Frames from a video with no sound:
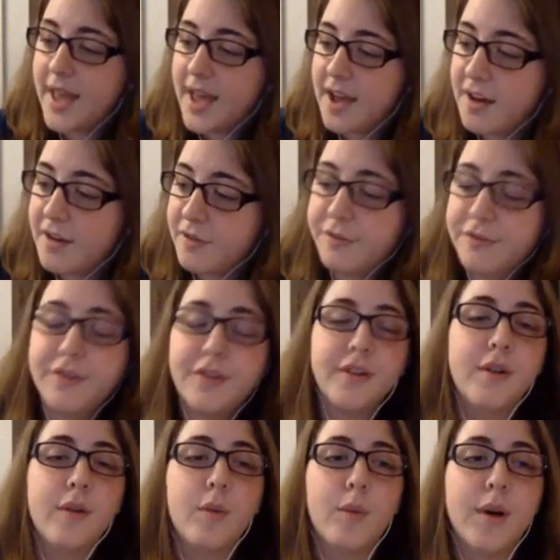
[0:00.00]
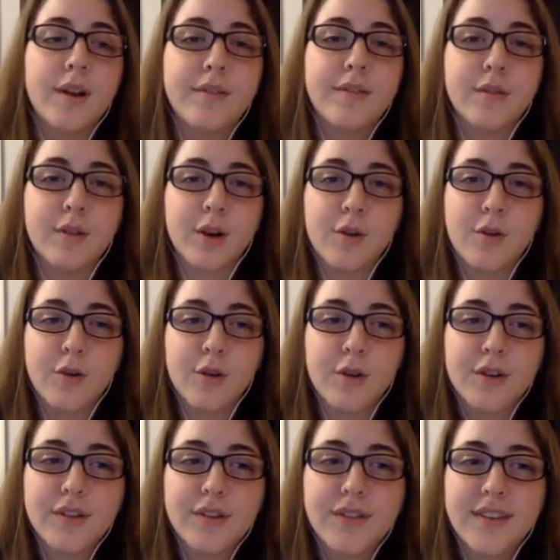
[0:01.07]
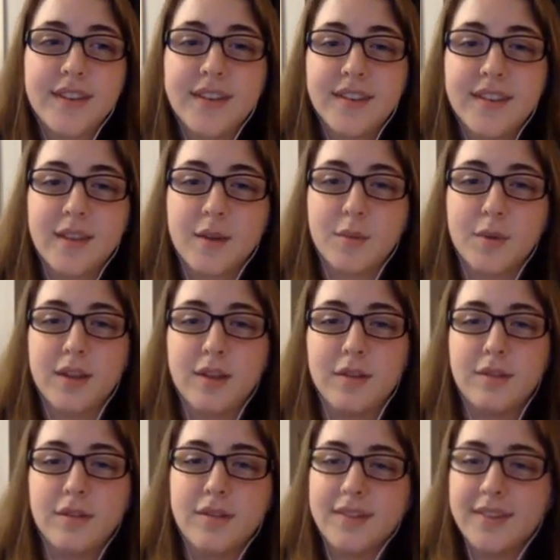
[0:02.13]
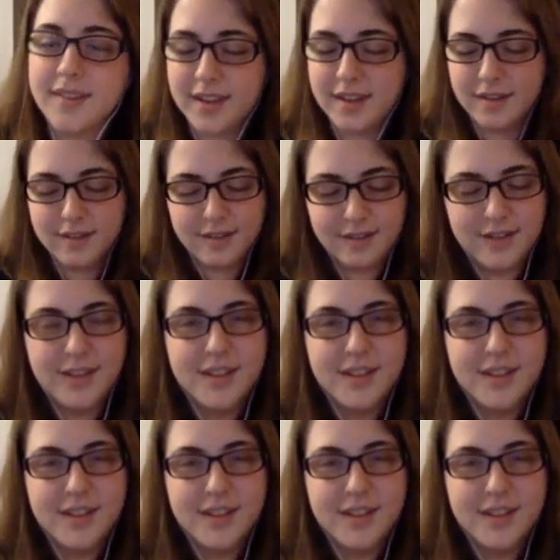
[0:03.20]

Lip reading: have one of the recorders that we use here.